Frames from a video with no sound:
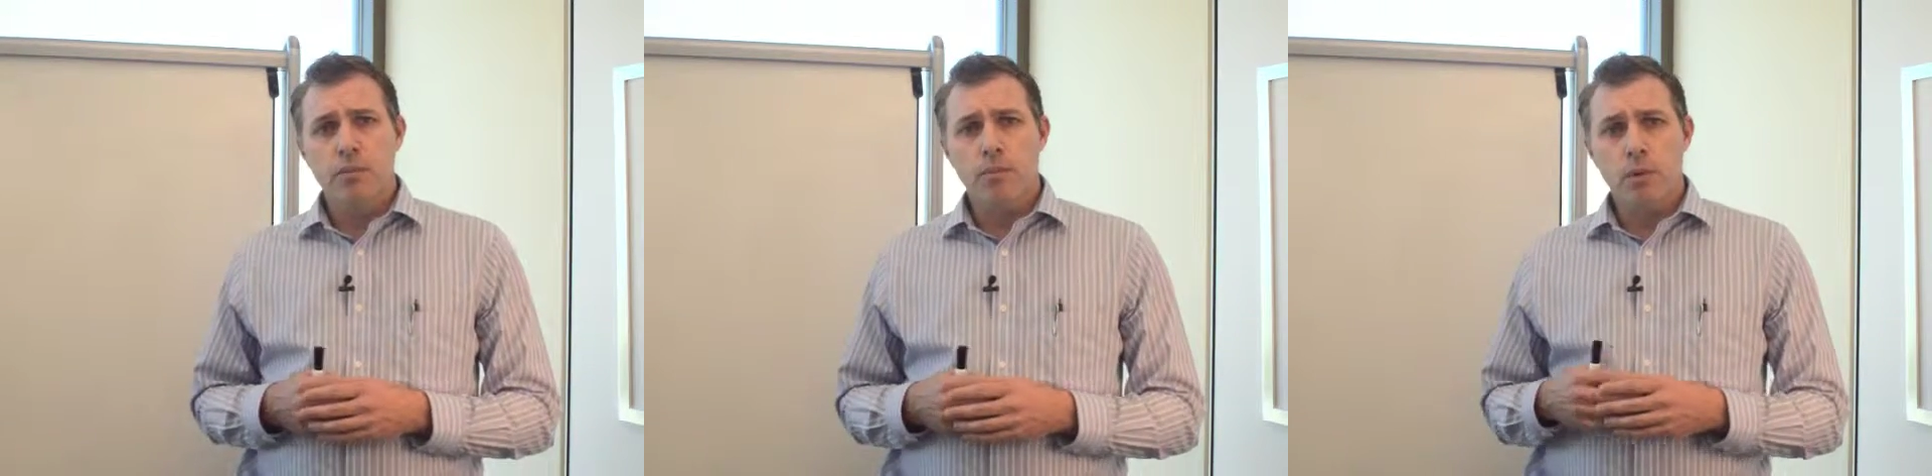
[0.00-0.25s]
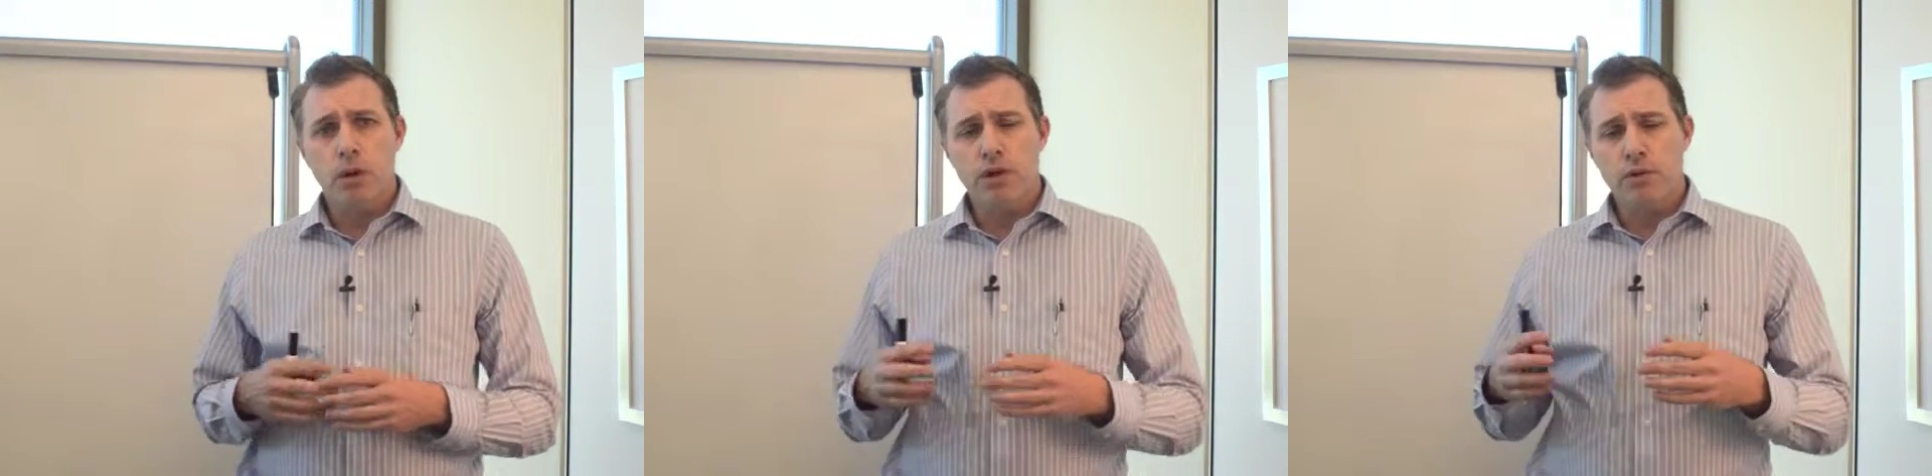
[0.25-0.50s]

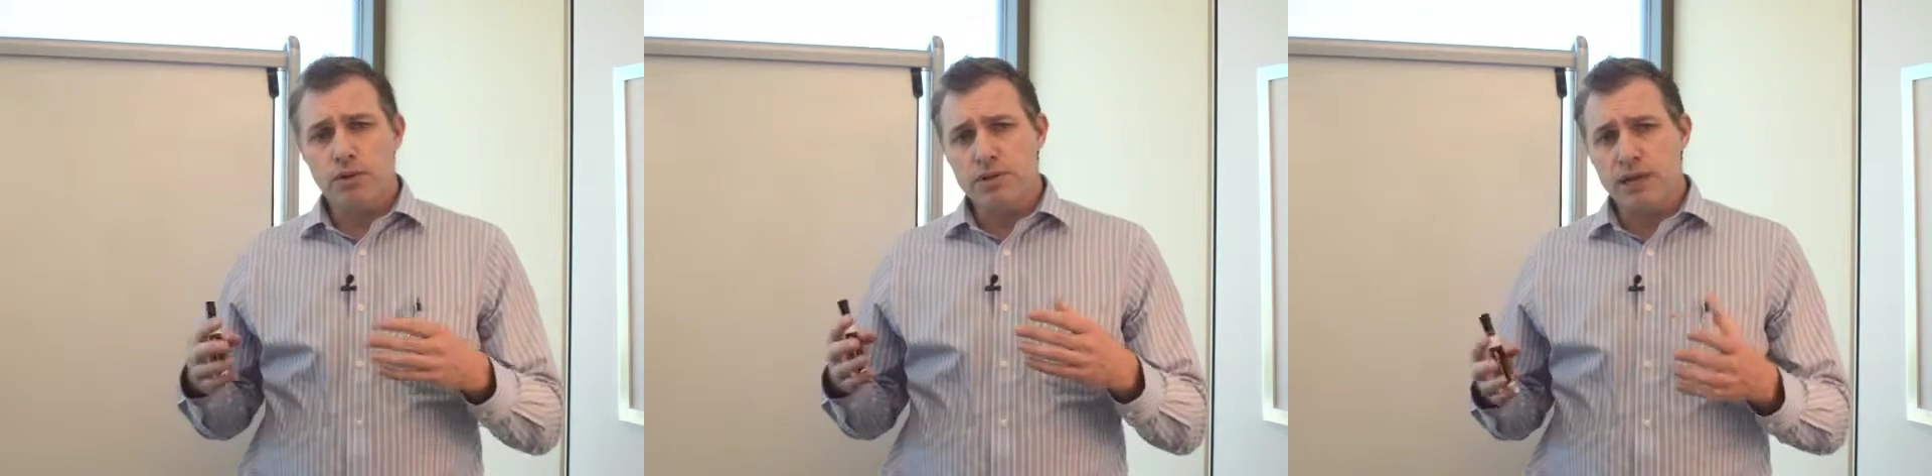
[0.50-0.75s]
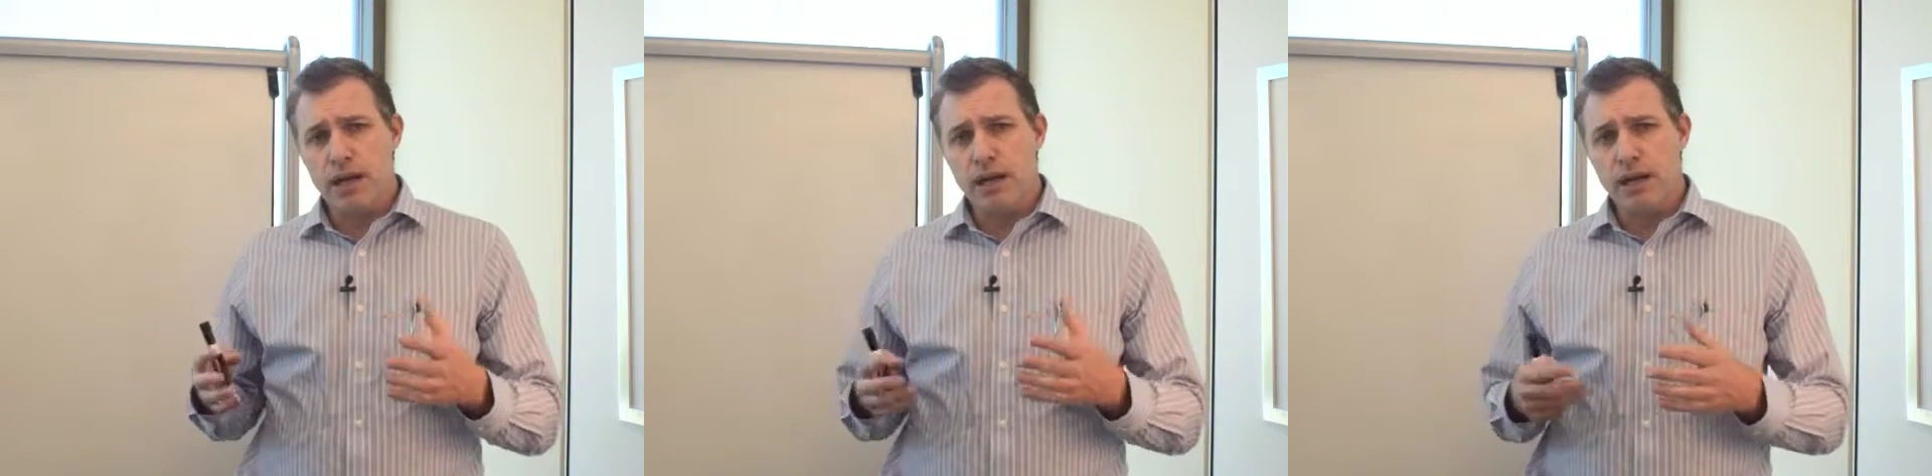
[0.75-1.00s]
but what you are
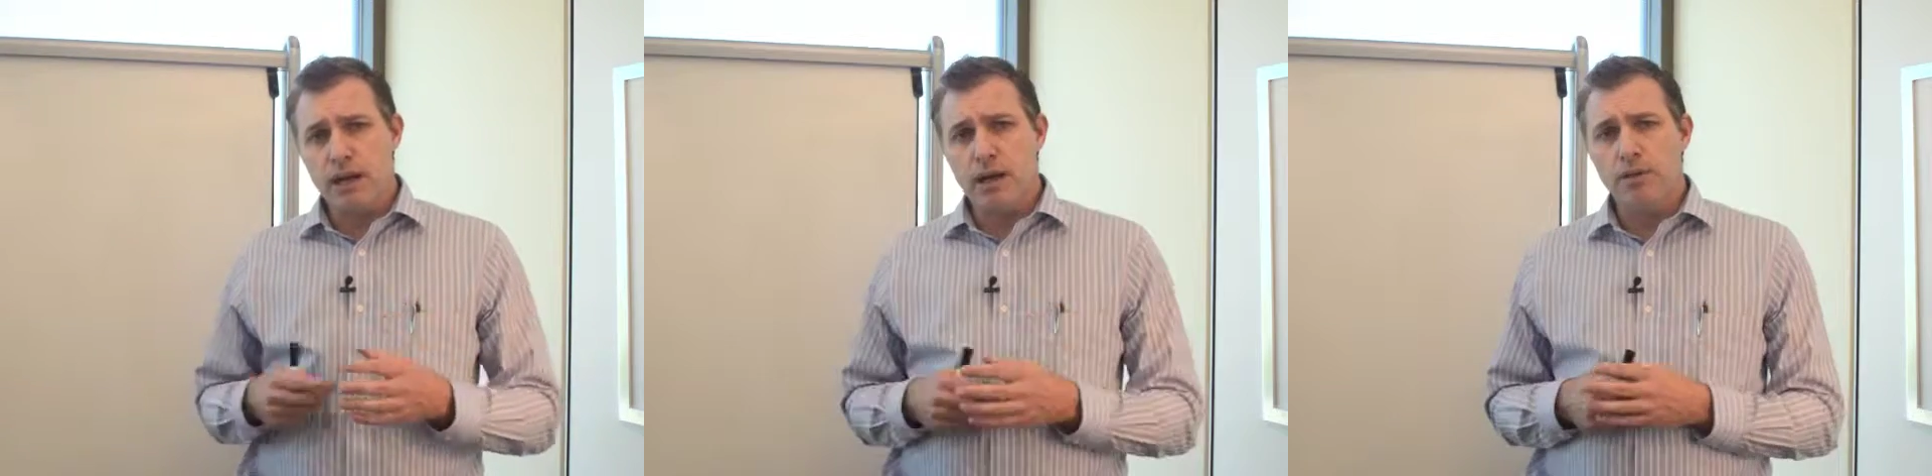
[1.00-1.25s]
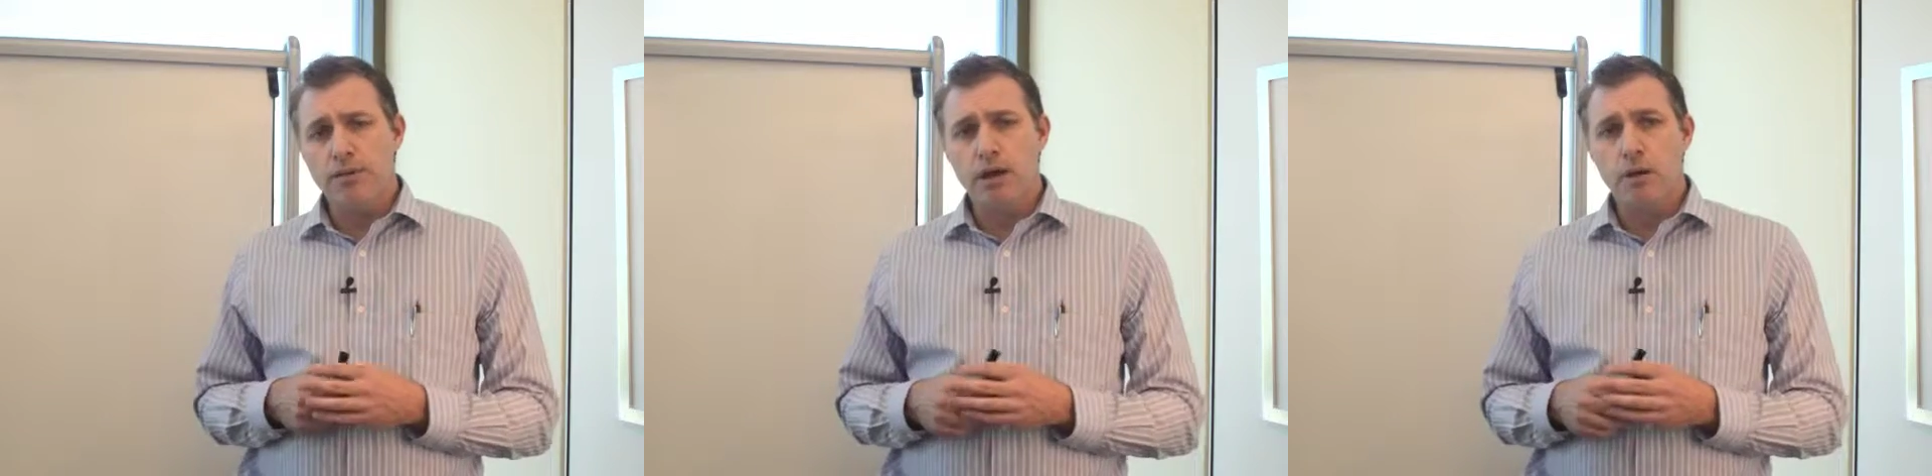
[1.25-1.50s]
saying in a health